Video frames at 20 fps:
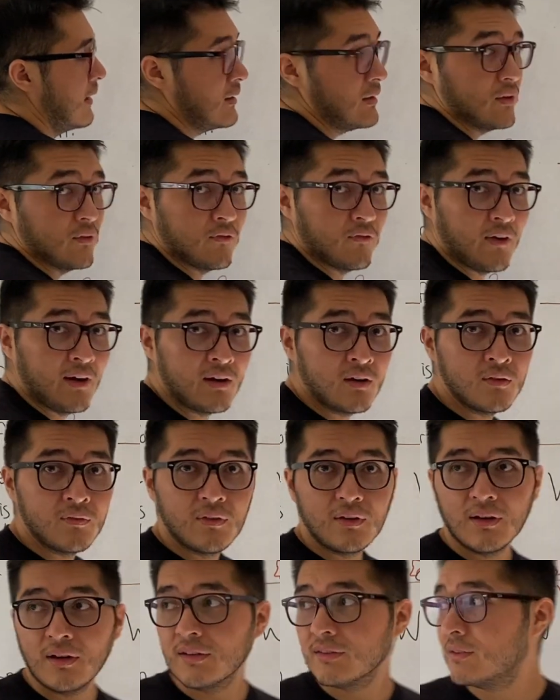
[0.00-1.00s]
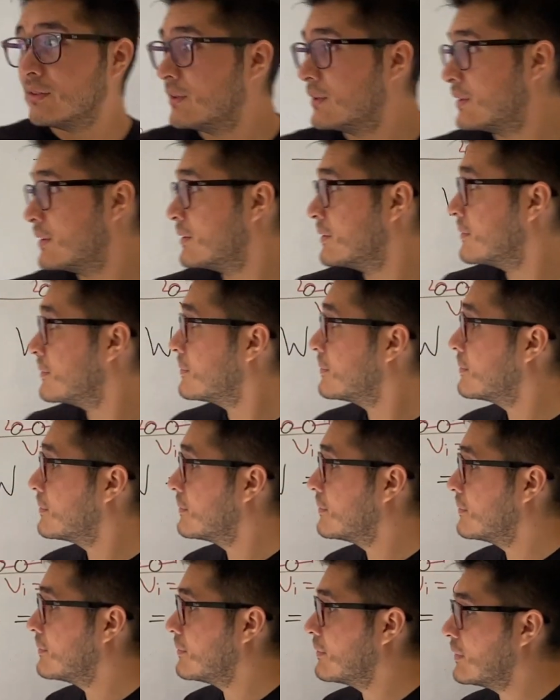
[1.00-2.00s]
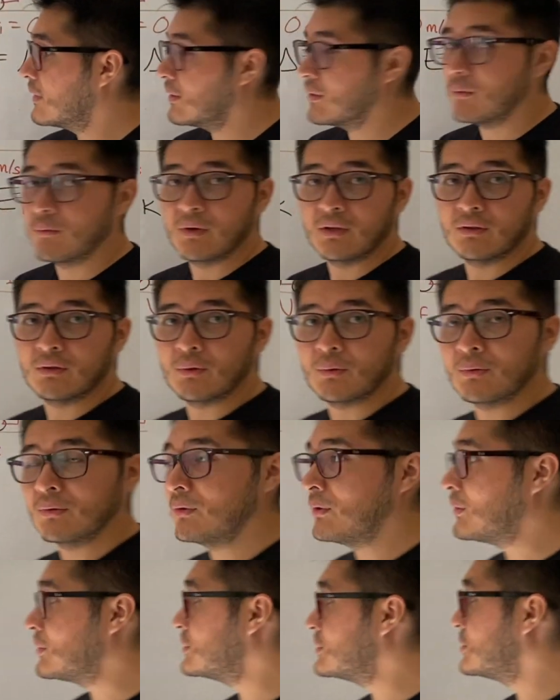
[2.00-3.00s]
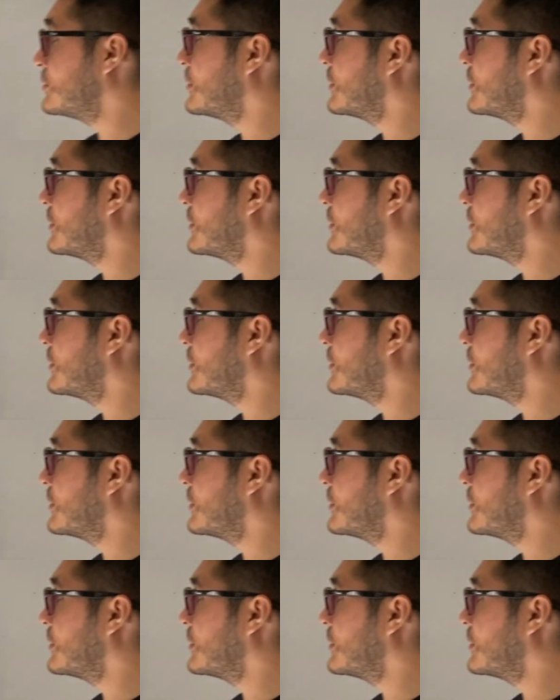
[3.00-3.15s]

The final velocity, we don't know. So